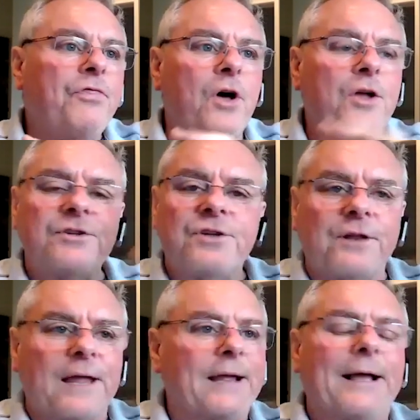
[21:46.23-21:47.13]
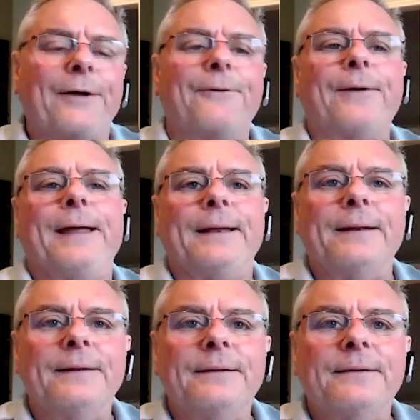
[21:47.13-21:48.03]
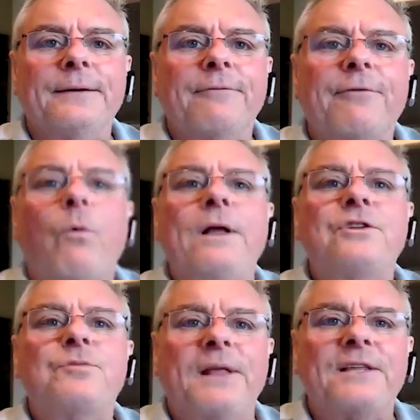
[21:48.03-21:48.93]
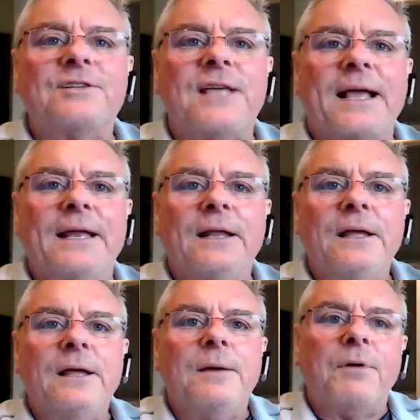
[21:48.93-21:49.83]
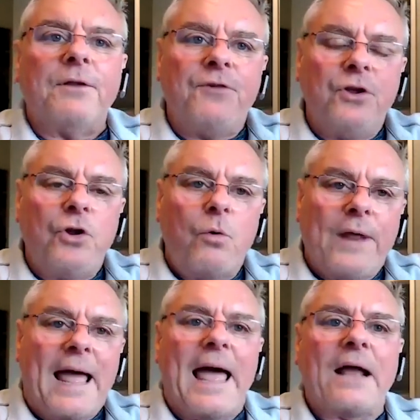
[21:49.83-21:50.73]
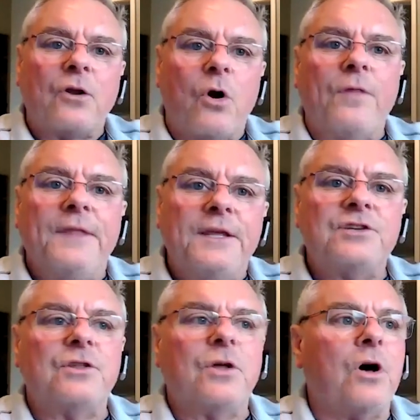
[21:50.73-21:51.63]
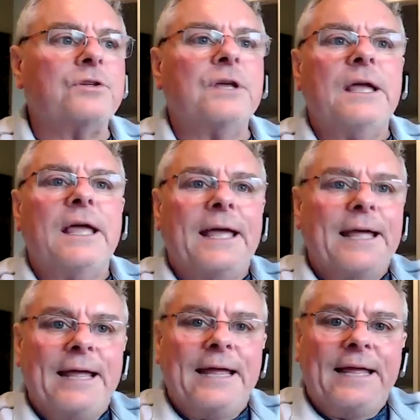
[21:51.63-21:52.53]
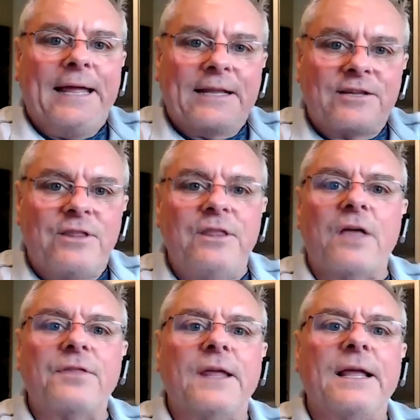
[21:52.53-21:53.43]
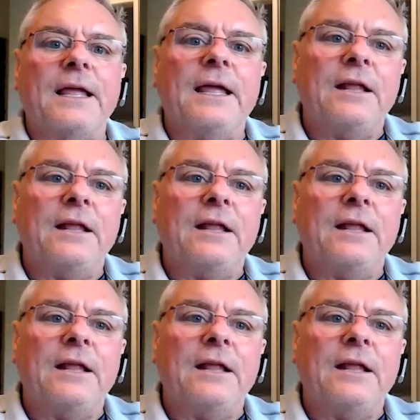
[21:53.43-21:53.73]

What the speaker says: Thoughts are like great for one split second, but if you don't act on these thoughts, it's nothing.